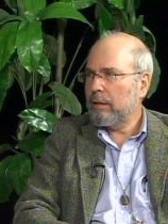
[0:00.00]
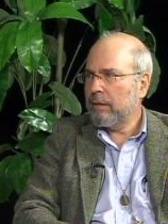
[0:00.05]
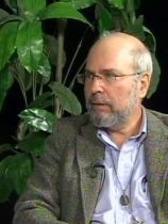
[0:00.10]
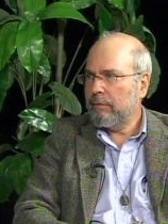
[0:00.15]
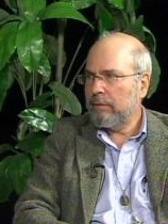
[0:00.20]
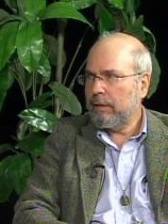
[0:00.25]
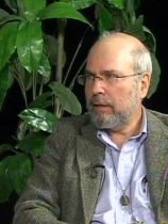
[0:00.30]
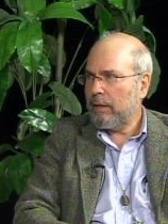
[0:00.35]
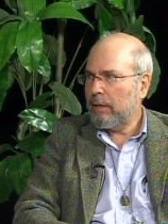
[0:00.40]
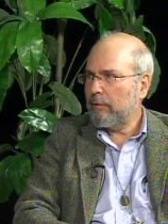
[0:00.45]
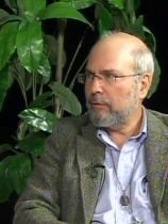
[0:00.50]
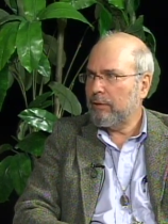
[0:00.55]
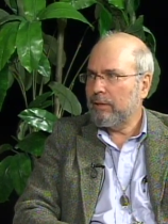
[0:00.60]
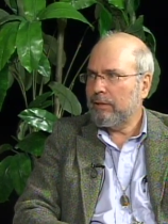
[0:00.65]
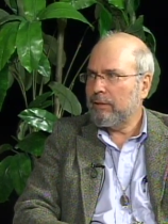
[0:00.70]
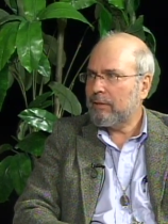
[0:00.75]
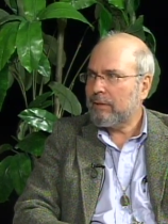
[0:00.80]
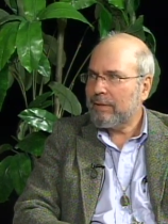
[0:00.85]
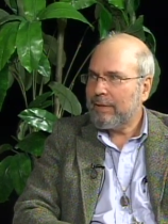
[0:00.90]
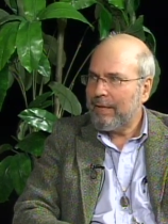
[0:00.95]
even 100
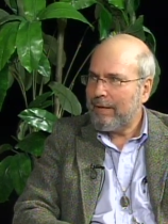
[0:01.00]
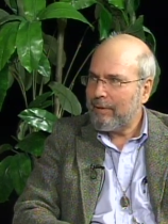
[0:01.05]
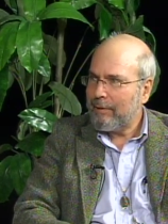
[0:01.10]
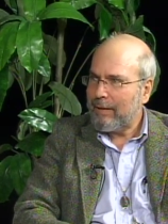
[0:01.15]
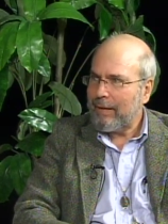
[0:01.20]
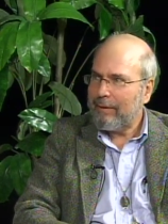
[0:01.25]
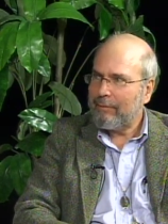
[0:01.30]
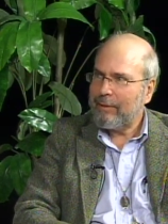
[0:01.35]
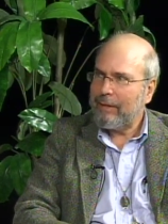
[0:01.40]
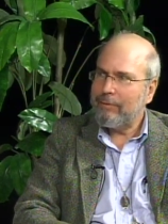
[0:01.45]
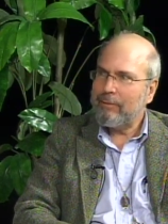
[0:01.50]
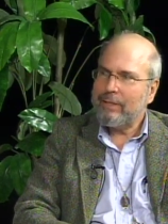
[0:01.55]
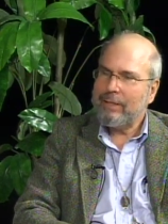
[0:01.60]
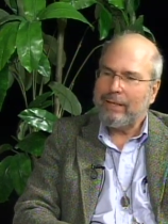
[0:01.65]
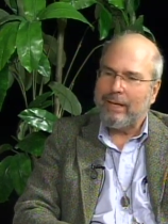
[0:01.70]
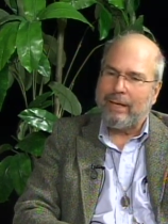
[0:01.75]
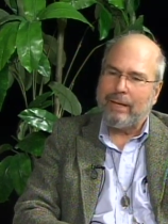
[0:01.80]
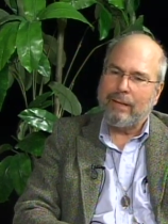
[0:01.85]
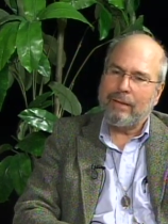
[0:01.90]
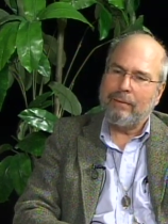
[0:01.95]
years later after I was
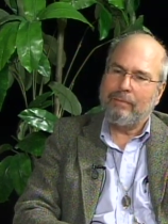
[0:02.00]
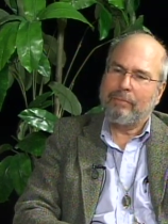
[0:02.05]
dead.